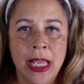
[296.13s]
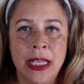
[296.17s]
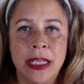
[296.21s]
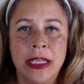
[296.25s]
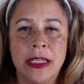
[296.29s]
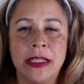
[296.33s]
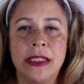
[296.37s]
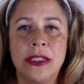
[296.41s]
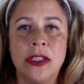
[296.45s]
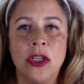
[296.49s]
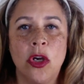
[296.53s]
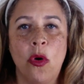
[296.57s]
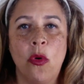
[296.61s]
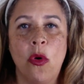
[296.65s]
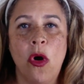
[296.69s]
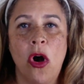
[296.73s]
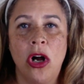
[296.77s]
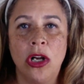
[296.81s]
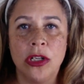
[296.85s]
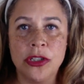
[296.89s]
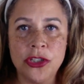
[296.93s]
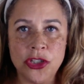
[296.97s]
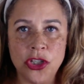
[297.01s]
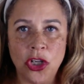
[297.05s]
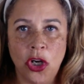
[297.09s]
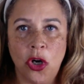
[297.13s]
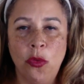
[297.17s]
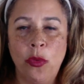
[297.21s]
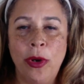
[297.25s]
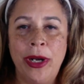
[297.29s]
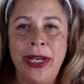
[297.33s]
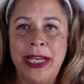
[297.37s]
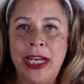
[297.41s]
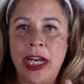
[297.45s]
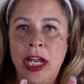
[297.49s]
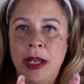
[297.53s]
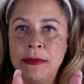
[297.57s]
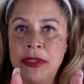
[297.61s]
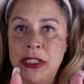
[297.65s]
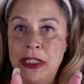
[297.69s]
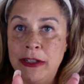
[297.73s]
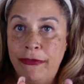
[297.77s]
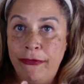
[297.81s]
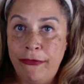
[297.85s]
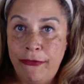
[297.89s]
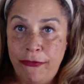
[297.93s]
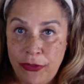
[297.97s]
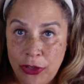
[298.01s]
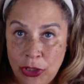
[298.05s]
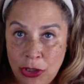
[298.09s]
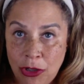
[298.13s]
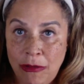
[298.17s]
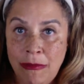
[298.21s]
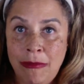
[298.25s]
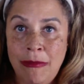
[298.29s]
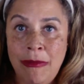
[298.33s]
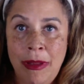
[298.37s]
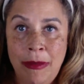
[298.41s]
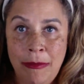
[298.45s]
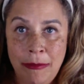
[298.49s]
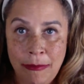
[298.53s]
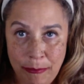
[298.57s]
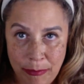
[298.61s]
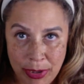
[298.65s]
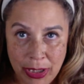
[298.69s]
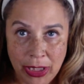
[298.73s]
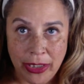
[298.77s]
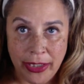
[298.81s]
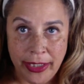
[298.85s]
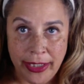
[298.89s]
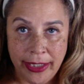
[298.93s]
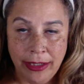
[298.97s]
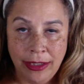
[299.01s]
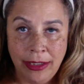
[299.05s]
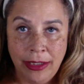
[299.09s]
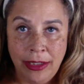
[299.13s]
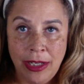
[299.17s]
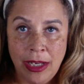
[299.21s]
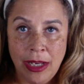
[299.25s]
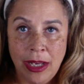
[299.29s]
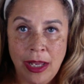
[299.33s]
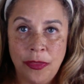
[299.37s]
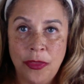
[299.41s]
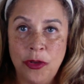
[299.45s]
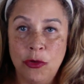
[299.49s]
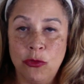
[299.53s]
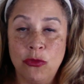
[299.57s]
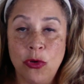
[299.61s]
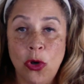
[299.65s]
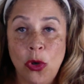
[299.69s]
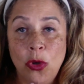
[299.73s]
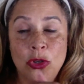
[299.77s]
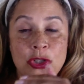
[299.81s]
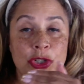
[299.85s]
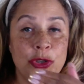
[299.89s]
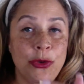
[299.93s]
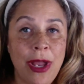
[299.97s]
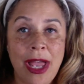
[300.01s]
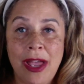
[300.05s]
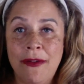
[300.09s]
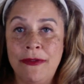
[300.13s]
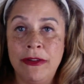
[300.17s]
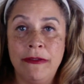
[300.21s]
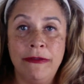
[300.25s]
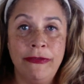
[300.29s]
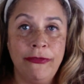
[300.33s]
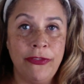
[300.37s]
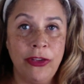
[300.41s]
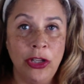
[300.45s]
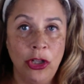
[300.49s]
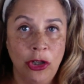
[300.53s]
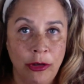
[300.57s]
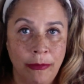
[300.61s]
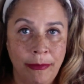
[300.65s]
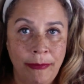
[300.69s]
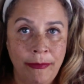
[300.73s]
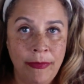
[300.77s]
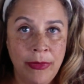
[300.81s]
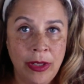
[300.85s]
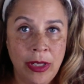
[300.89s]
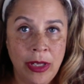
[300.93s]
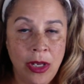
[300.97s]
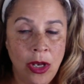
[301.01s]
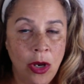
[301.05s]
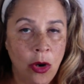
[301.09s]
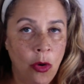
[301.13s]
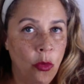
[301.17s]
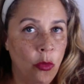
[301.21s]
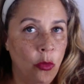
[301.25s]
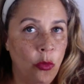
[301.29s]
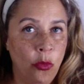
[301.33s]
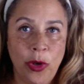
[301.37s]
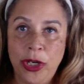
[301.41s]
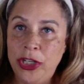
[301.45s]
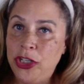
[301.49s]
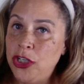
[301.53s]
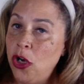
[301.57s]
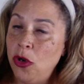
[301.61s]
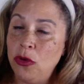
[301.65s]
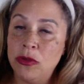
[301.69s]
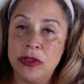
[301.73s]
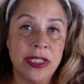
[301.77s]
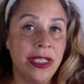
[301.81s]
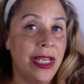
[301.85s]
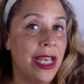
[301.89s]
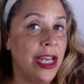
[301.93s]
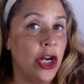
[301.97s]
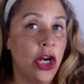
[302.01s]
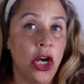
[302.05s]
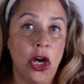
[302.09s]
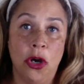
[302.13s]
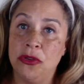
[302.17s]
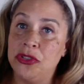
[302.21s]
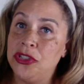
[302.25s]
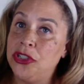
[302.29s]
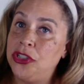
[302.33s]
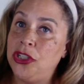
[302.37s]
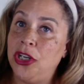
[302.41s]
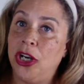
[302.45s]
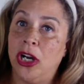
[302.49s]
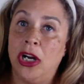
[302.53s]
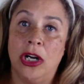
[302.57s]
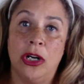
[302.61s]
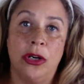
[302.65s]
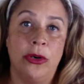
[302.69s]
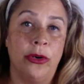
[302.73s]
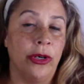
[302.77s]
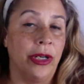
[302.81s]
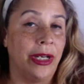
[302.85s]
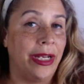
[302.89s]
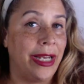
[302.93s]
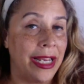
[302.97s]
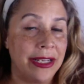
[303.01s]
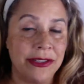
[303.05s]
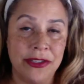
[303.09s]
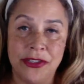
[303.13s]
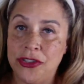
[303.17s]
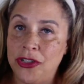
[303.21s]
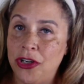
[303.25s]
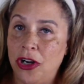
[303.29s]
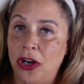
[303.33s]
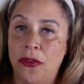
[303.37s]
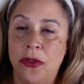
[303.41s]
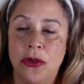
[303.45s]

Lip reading: So also when it comes to film billing, the roles you have in film, we don't say co-star or guest star.